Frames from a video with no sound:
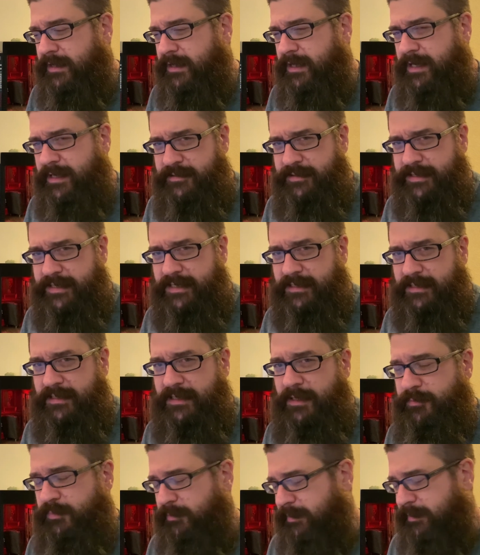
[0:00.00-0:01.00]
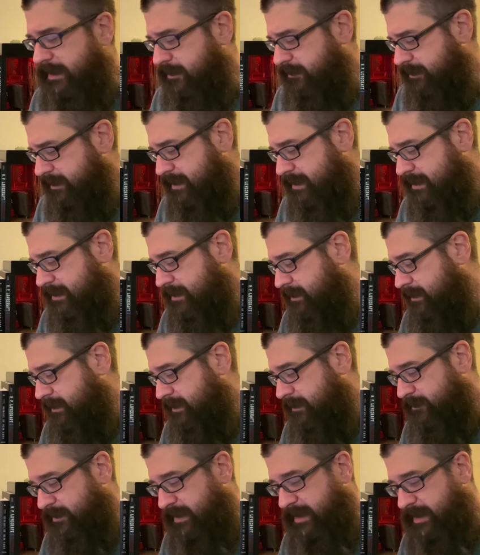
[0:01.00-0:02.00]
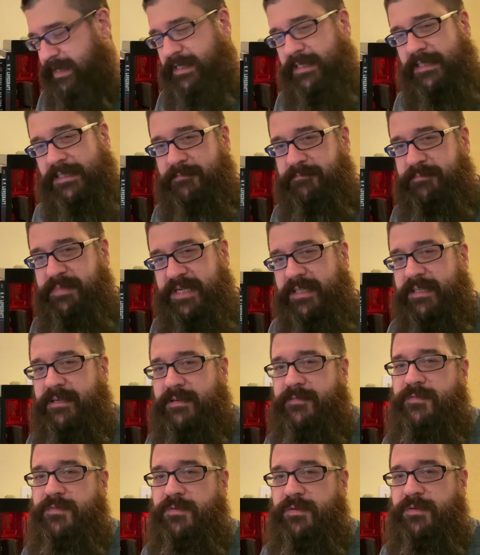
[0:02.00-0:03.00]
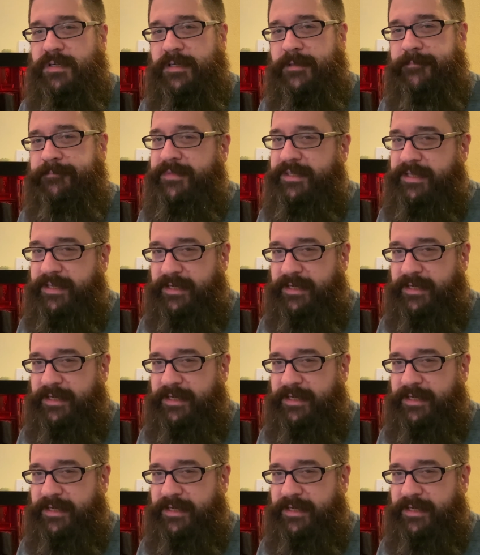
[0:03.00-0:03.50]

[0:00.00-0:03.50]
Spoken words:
I don't know that I can help him out with this, but I can at least be there for him.